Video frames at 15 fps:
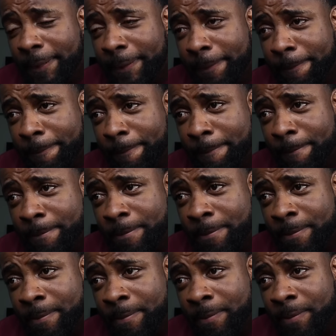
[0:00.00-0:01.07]

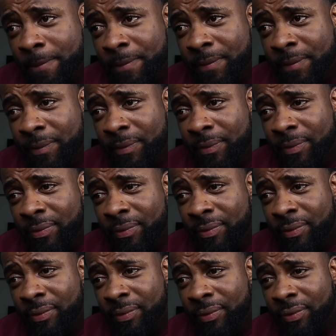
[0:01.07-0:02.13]

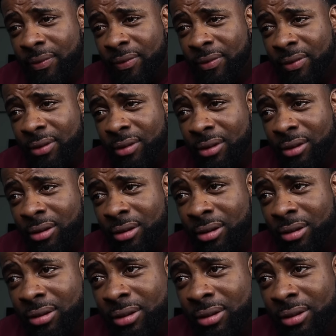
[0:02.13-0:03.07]
No one is speaking in this clip.